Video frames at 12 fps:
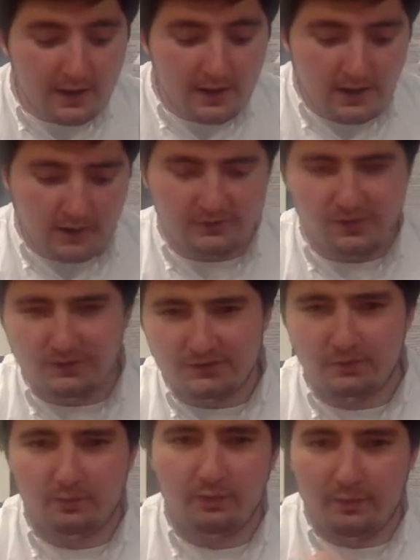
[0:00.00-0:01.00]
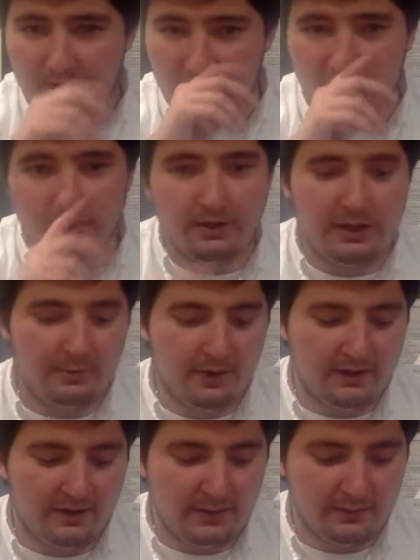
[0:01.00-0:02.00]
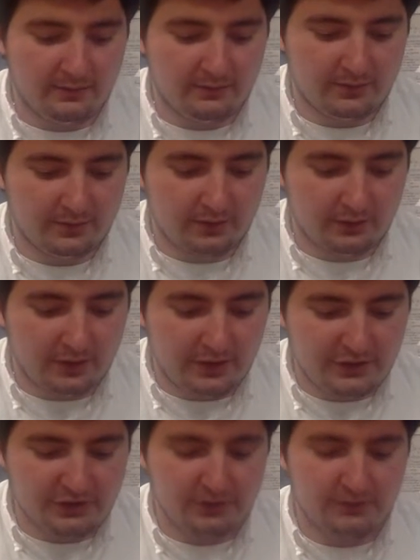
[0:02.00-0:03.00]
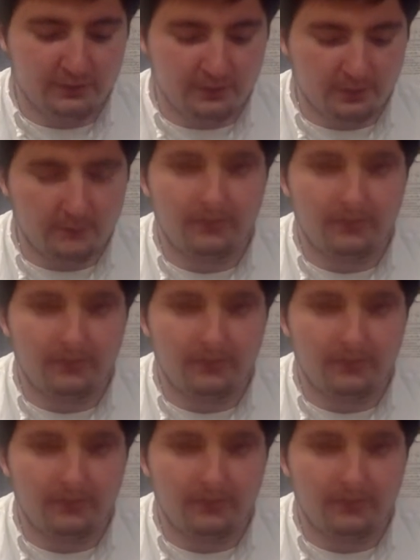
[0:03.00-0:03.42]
And it was also went by another name, by the name of Gleichschaltung,